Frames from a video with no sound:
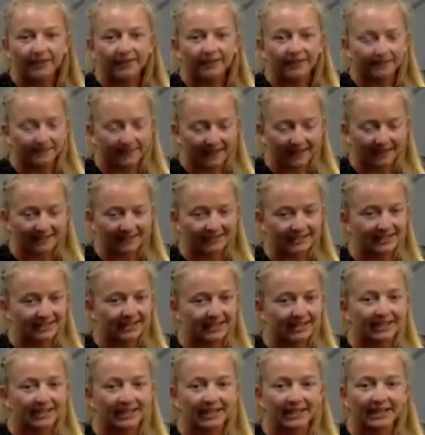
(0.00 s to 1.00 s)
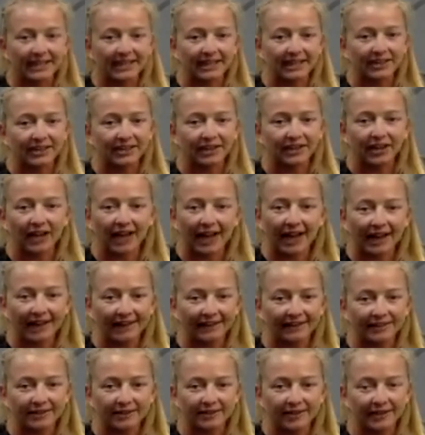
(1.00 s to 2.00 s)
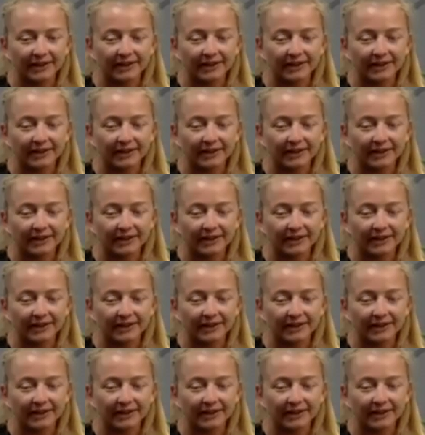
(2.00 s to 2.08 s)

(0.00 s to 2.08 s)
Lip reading: That's the key here, guys, right?